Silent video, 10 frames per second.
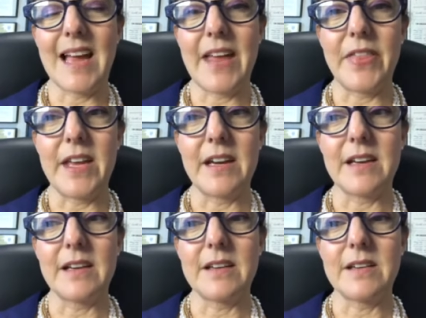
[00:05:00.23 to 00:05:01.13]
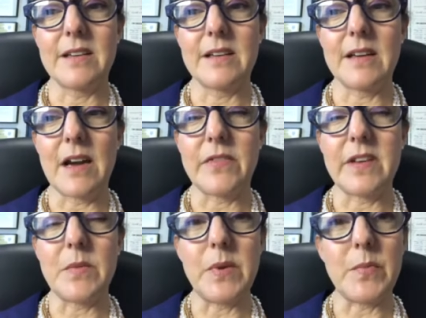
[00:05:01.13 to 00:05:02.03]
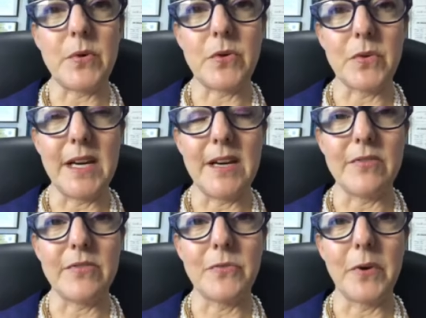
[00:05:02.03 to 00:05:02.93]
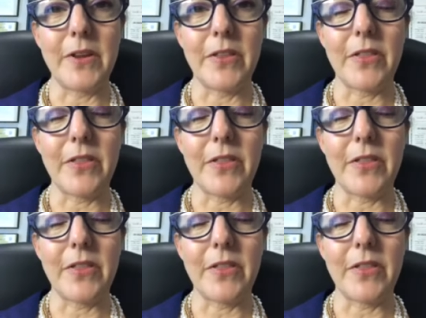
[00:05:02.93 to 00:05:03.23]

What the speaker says: think I've seen people grieve with